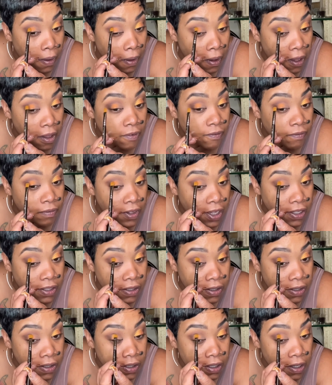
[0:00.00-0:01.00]
if
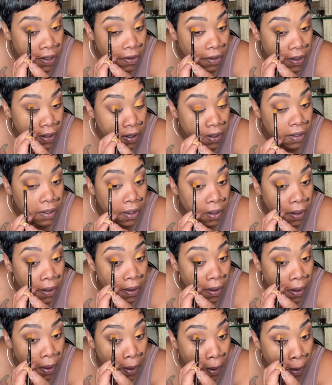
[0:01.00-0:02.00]
necessary.
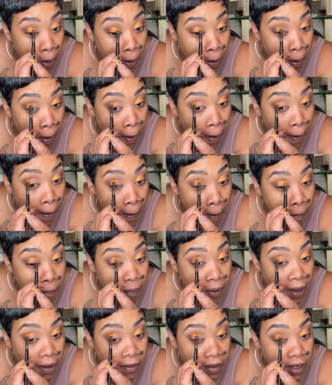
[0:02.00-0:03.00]

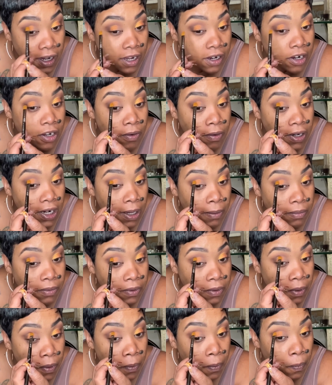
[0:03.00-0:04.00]
Now that I know what
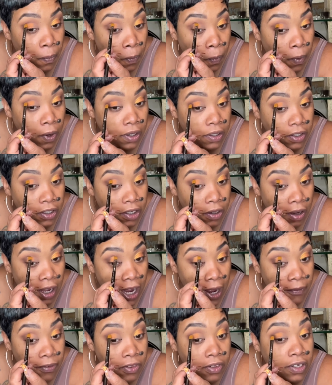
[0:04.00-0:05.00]

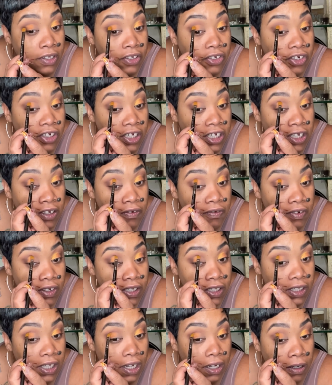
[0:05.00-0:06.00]
have to achieve, it's
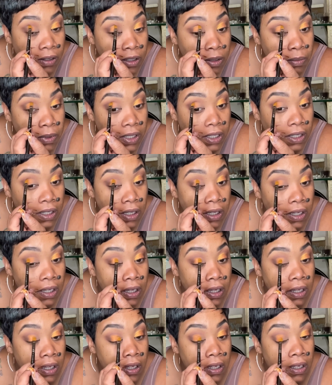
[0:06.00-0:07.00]
not gonna be
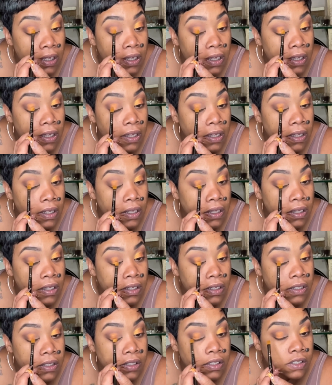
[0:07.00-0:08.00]

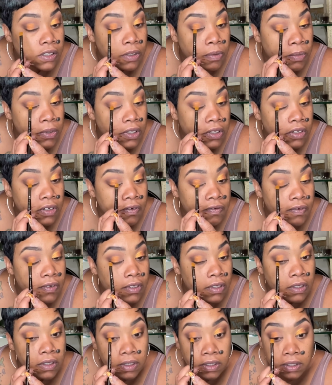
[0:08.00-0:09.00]
so much of
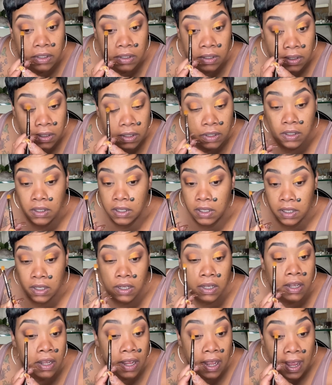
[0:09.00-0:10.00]
a
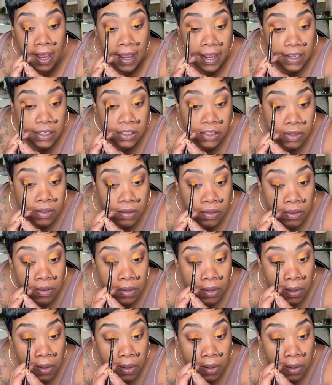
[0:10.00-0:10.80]
hassle.